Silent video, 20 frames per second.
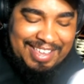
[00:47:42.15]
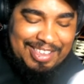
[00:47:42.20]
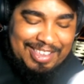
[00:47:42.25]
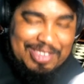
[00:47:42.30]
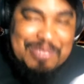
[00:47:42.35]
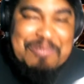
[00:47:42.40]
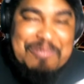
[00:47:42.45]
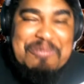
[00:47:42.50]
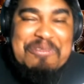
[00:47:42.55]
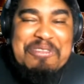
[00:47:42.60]

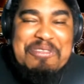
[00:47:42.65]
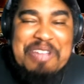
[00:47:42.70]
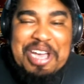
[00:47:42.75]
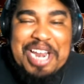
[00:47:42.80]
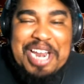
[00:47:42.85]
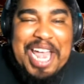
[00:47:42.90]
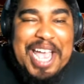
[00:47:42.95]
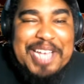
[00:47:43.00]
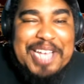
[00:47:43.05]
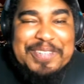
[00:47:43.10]
You
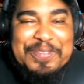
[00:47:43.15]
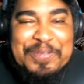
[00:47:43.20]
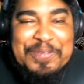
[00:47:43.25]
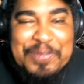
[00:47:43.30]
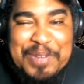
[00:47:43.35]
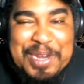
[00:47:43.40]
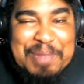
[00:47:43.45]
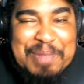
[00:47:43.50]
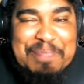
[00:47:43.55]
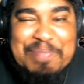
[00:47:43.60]
nut-ass
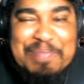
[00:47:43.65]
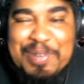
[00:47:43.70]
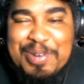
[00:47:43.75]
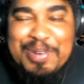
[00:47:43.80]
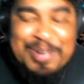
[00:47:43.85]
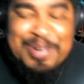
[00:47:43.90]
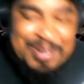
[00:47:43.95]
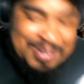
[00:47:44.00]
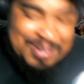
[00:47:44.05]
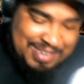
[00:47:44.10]
freak
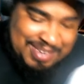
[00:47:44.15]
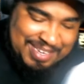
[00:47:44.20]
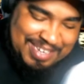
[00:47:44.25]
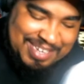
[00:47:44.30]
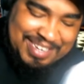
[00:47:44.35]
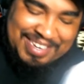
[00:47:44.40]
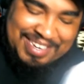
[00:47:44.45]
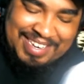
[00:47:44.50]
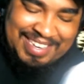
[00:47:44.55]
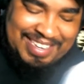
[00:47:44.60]
bull.
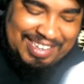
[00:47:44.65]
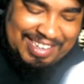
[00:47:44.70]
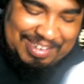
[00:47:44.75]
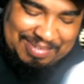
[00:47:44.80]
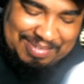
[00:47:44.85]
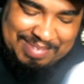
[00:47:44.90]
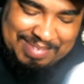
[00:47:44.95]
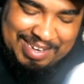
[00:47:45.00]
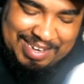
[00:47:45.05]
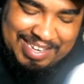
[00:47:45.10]
Oh,
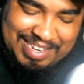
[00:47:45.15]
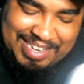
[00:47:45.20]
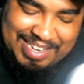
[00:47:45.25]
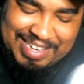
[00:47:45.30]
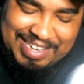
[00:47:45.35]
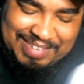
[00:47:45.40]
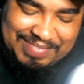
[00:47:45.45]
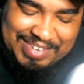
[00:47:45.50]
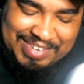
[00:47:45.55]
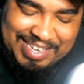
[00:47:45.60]
my
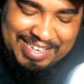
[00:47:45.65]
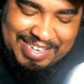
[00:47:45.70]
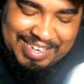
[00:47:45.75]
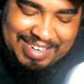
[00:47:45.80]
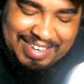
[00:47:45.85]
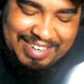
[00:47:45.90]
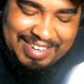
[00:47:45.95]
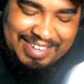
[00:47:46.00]
God, man.